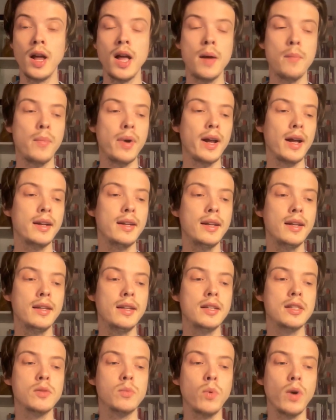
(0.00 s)
but I did
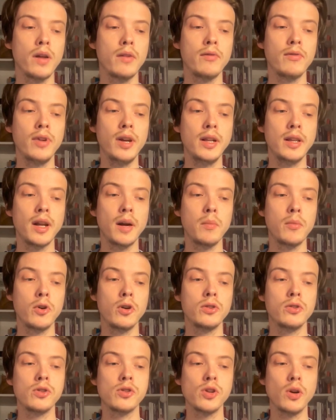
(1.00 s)
this one thing that I'm
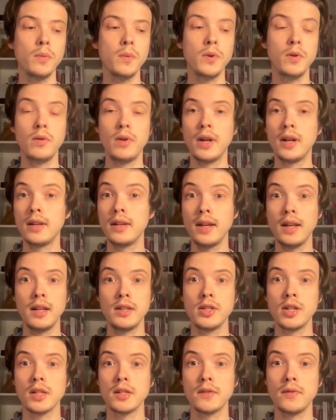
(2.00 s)
going to show you and then it
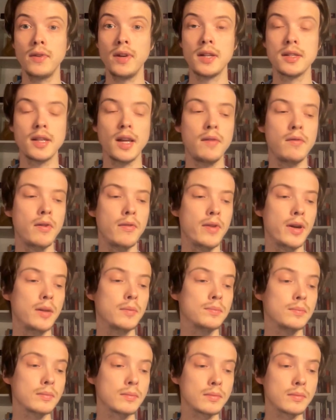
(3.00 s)
just fixed everything.